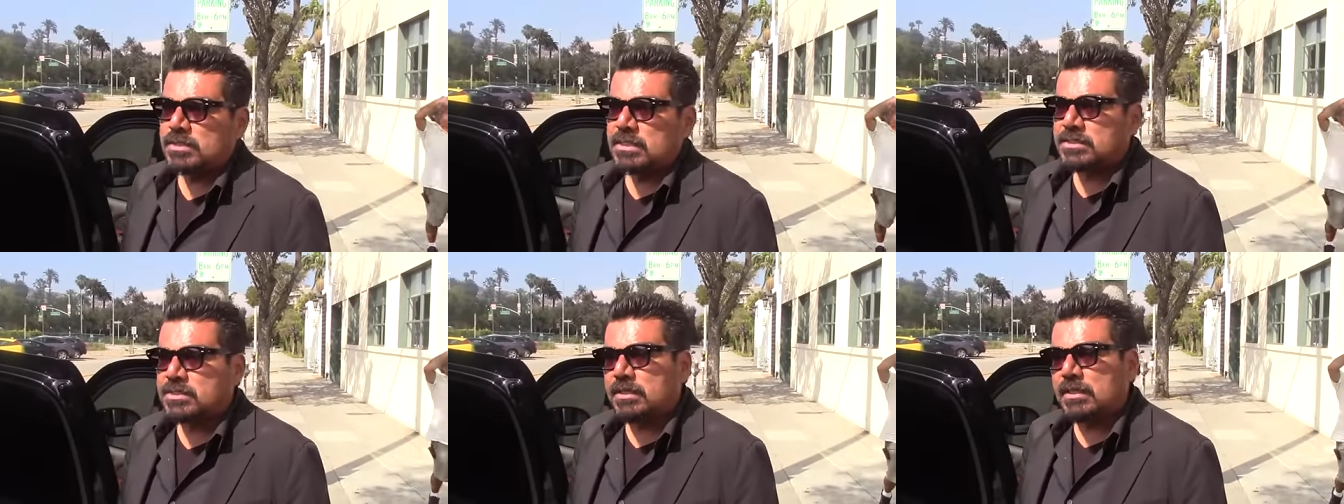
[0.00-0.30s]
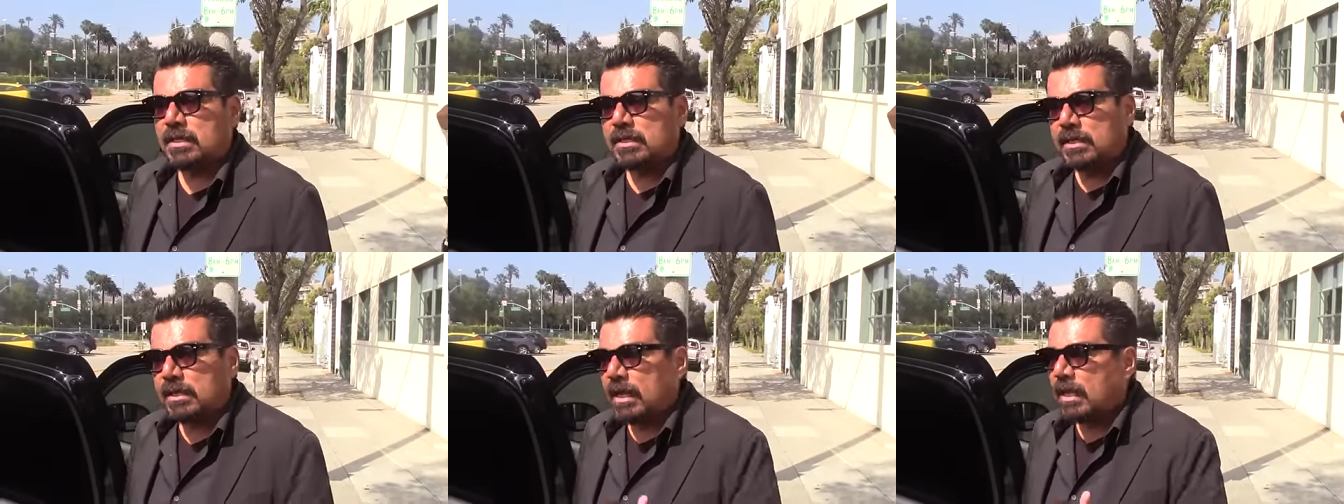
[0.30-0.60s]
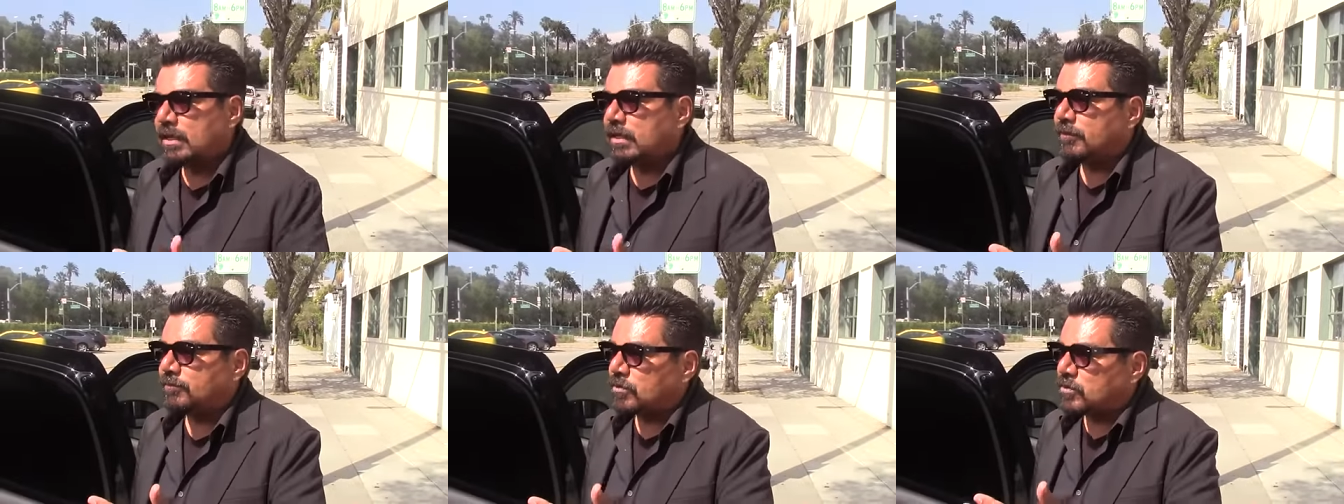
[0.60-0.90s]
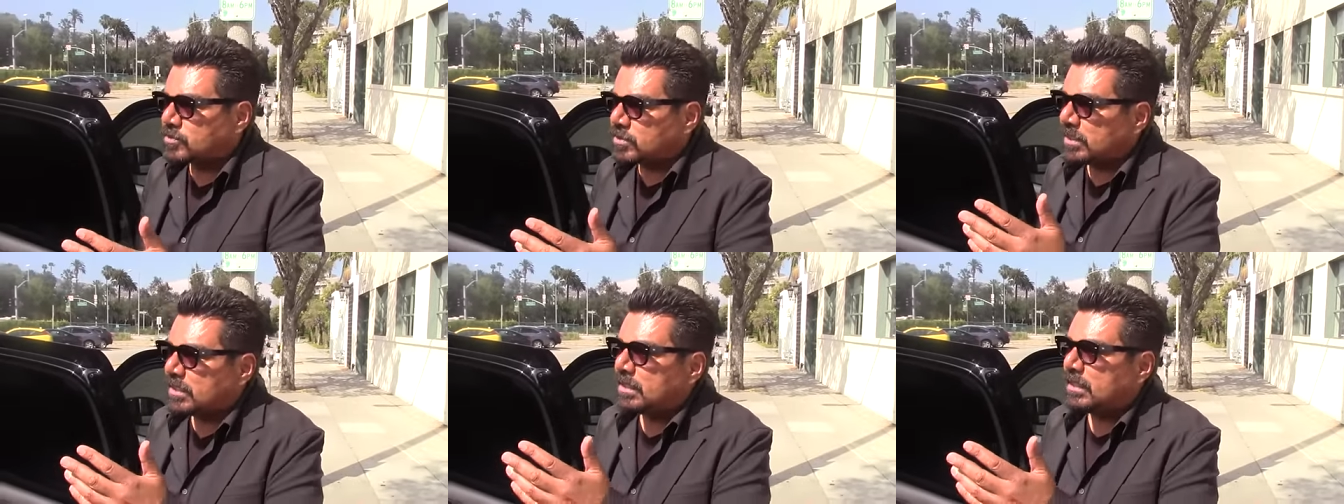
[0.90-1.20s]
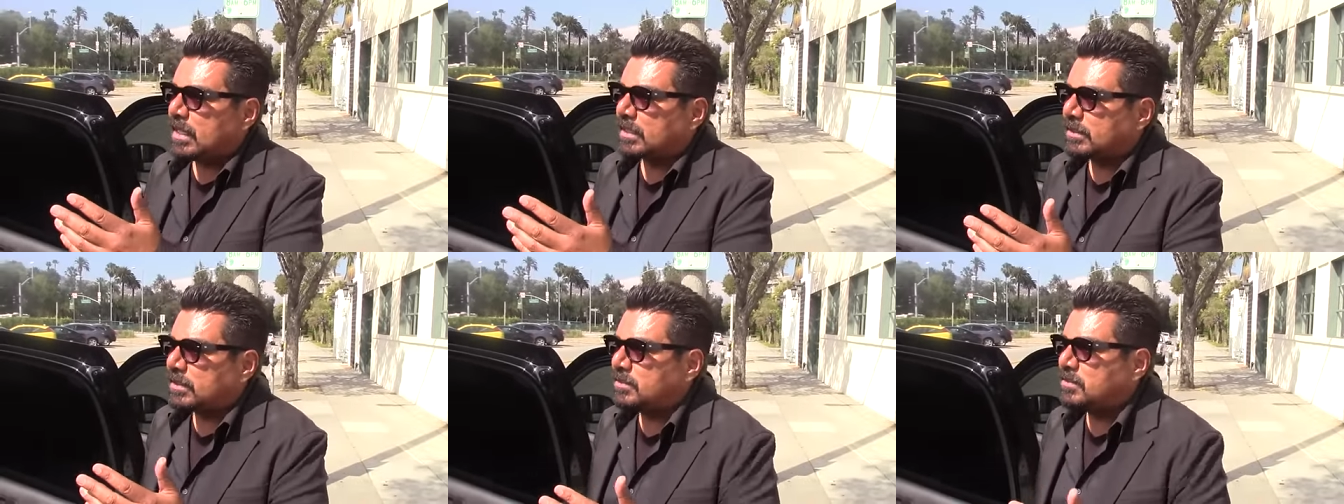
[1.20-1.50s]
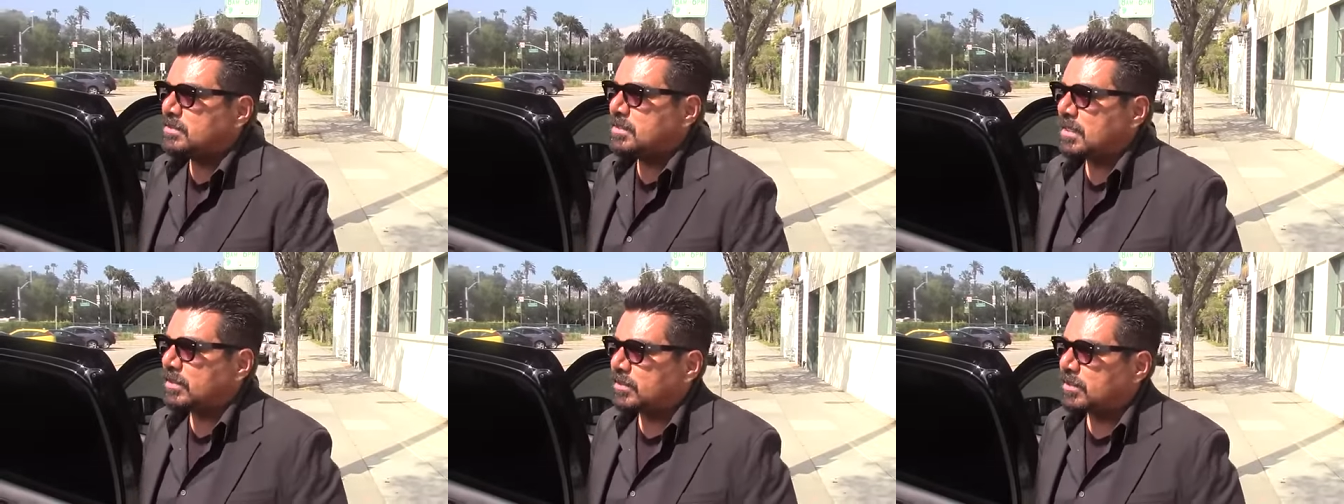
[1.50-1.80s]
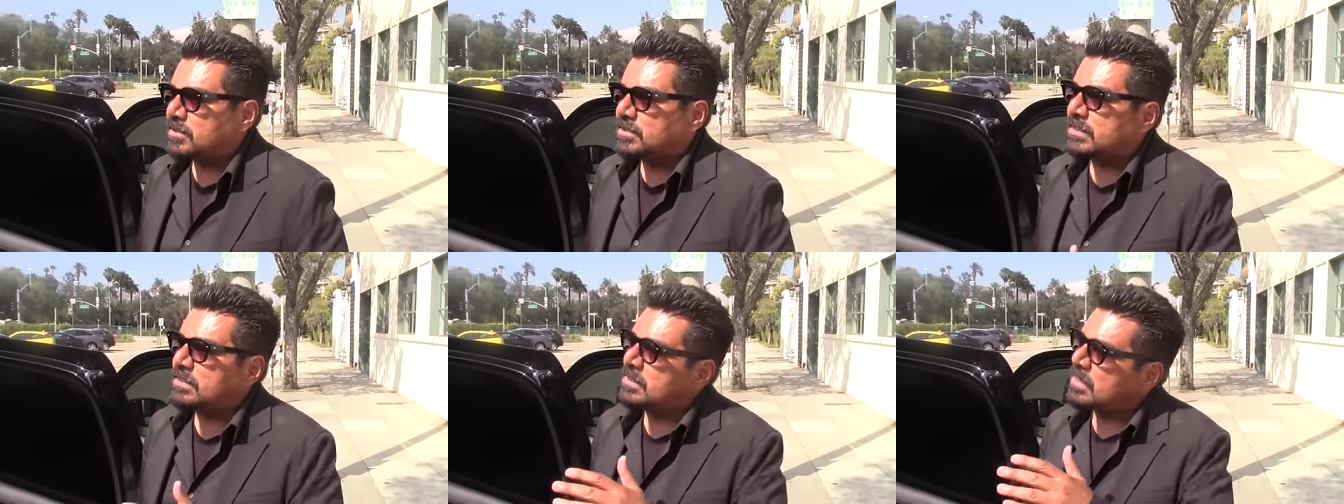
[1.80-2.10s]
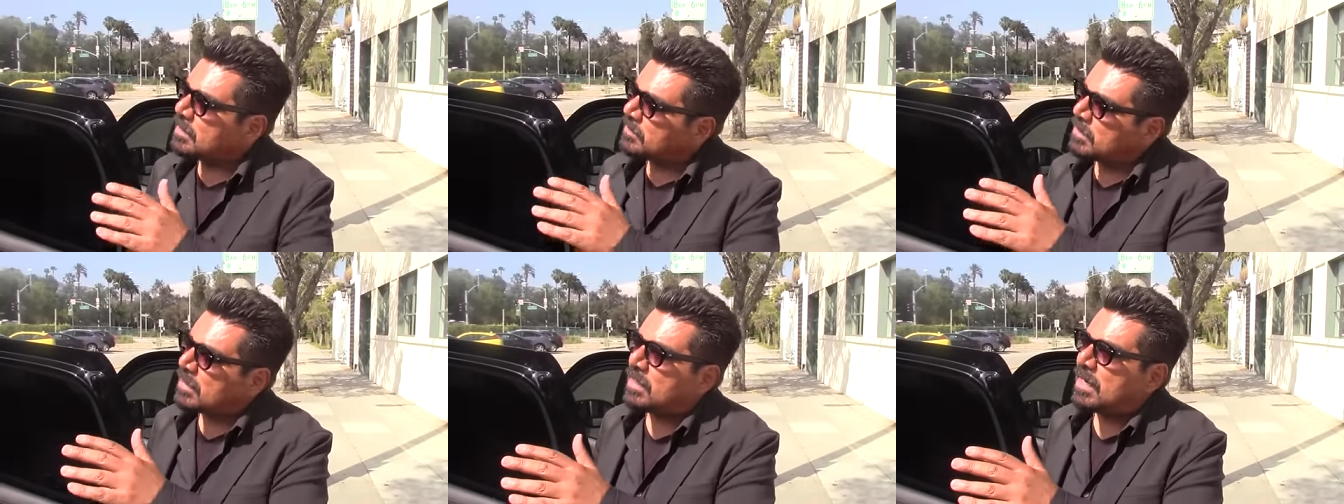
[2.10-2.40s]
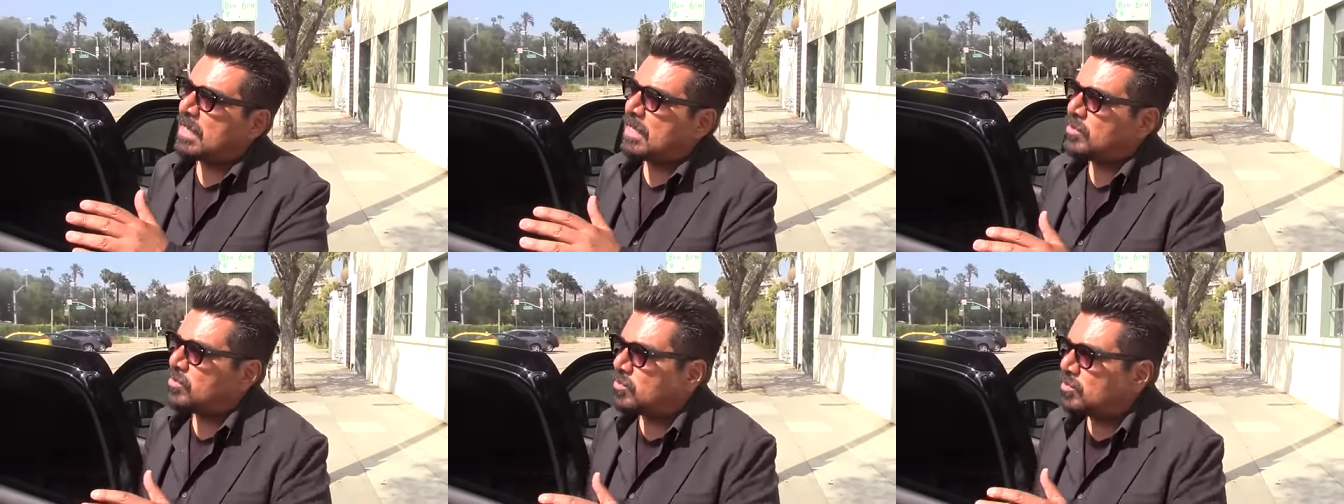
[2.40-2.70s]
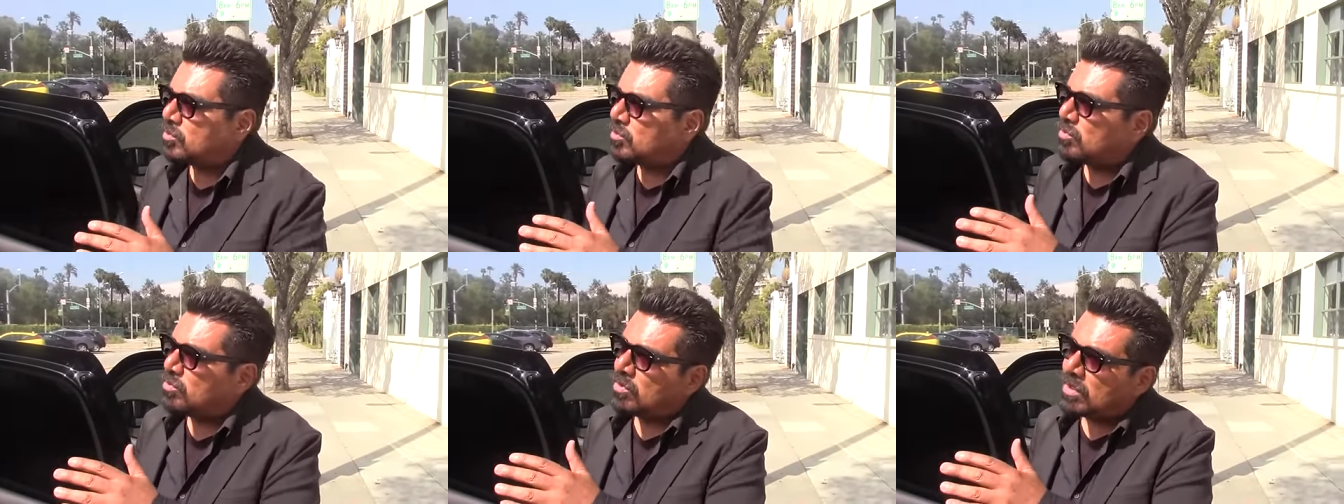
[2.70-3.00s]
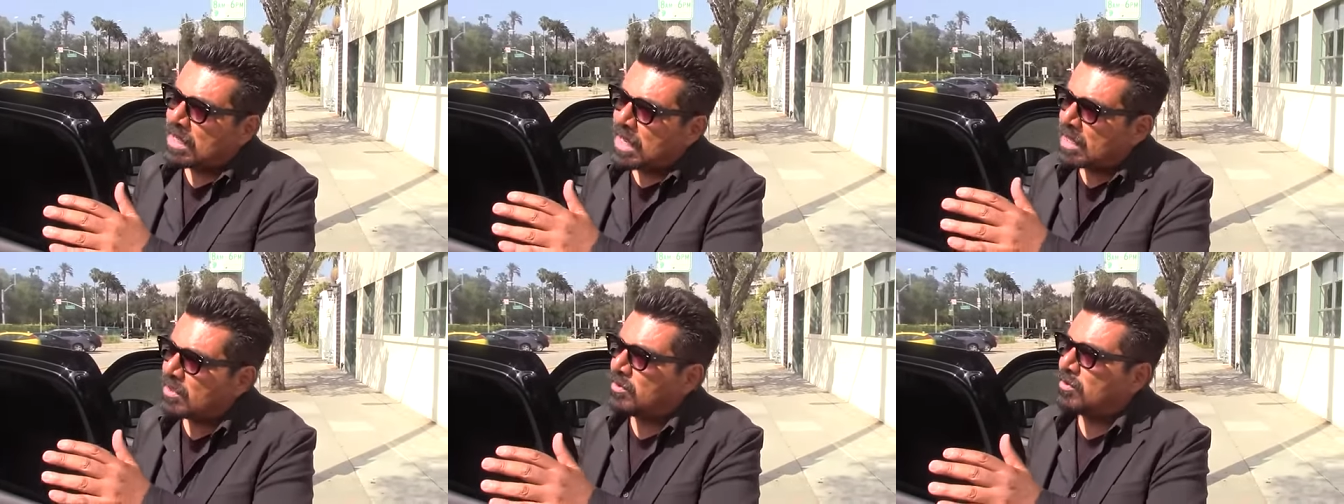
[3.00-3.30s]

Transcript: Listen, and if there's any Latinos out there, si están trabajando en un lugar